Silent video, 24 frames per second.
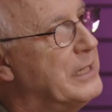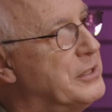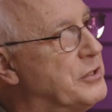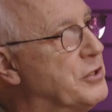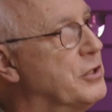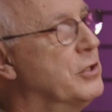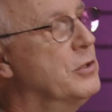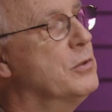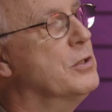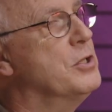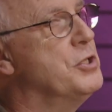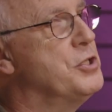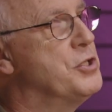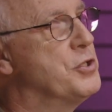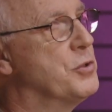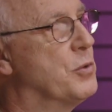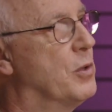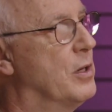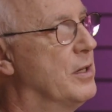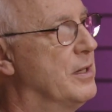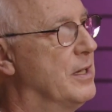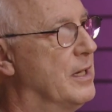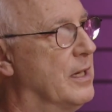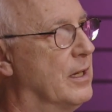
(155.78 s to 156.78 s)
do
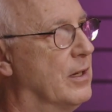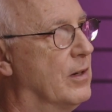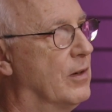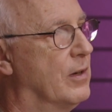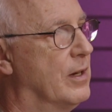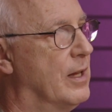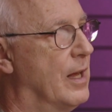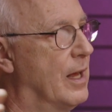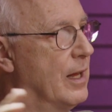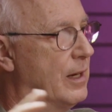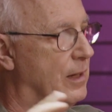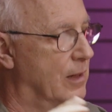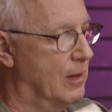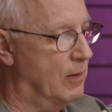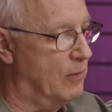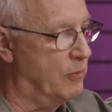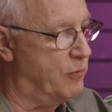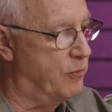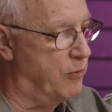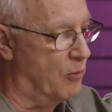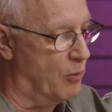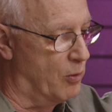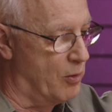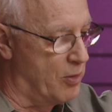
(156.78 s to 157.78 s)
enjoy the internet
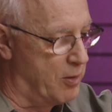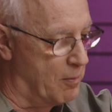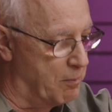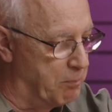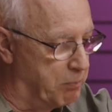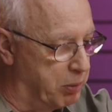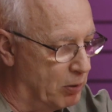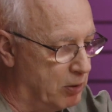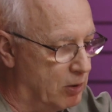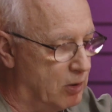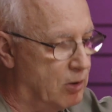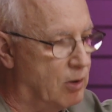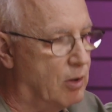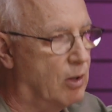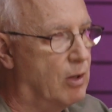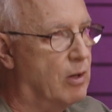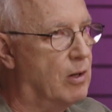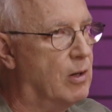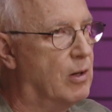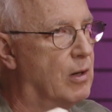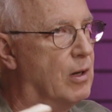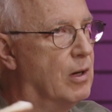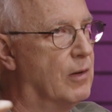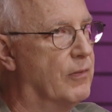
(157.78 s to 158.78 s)
for the
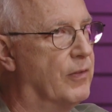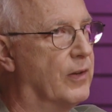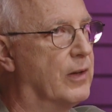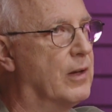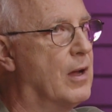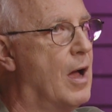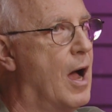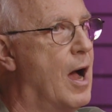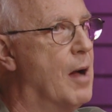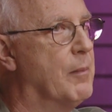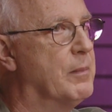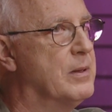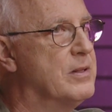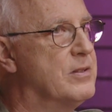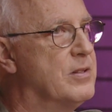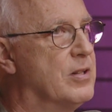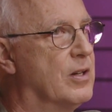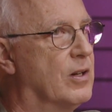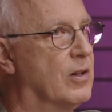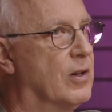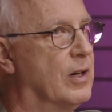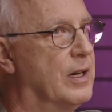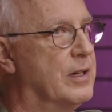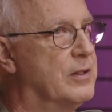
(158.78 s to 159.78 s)
blur of the
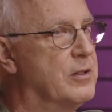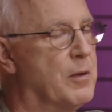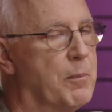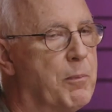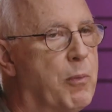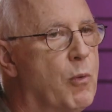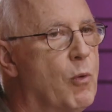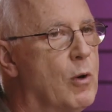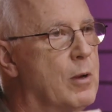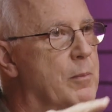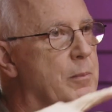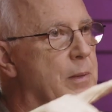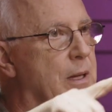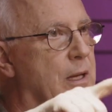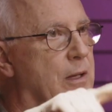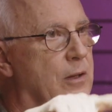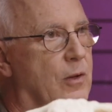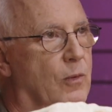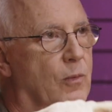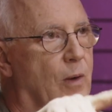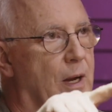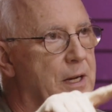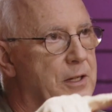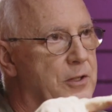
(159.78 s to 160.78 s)
commentary to point me in
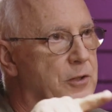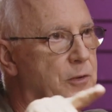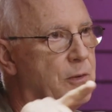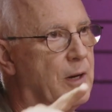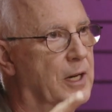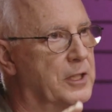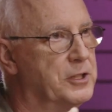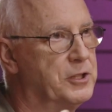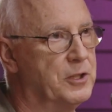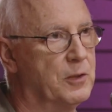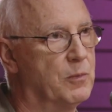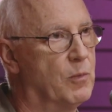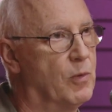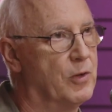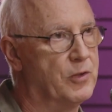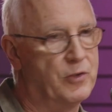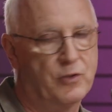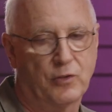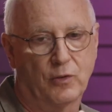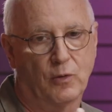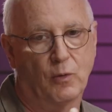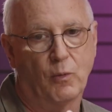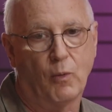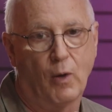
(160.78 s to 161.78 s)
the right direction
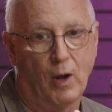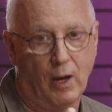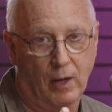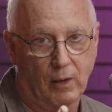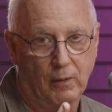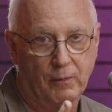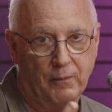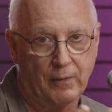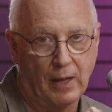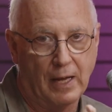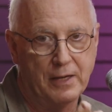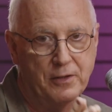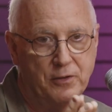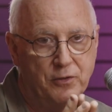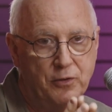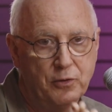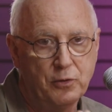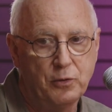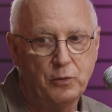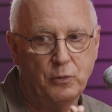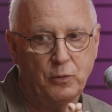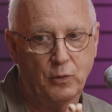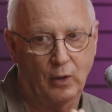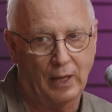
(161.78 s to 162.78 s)
once in a while. I
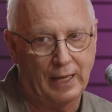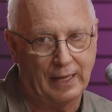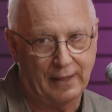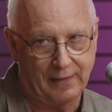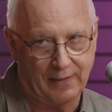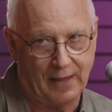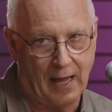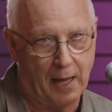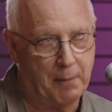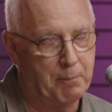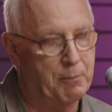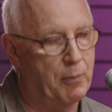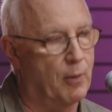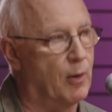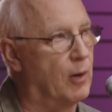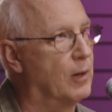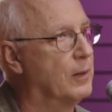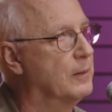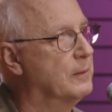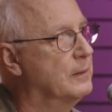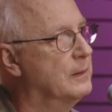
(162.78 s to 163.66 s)
do like that part.